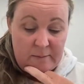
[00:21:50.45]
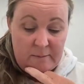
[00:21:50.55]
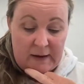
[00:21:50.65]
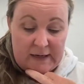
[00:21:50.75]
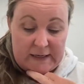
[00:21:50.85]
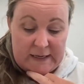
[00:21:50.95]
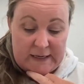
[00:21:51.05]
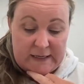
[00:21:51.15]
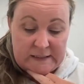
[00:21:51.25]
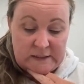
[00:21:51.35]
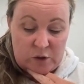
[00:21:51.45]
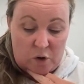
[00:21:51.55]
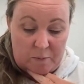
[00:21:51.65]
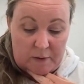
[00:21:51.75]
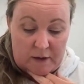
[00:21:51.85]
manganese,
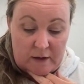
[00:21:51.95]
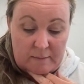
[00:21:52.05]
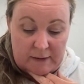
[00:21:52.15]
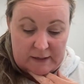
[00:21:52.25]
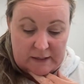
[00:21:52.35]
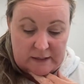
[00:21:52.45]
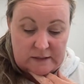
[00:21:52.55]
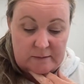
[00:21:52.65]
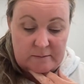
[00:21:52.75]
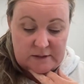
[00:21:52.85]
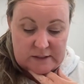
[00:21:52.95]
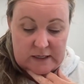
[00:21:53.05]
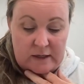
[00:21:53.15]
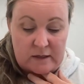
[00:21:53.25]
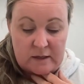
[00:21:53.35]
copper, magnesium,
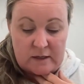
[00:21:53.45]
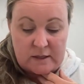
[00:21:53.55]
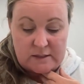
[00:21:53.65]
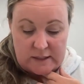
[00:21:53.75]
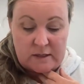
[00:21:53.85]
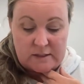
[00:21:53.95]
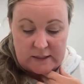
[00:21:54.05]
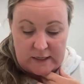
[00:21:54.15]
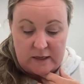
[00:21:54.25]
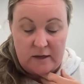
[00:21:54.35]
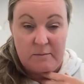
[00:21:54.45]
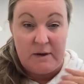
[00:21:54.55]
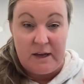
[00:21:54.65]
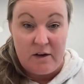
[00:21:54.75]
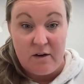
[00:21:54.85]
zinc, selenium,
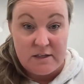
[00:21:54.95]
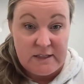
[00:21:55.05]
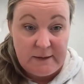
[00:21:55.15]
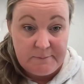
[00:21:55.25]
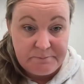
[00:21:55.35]
and iodine,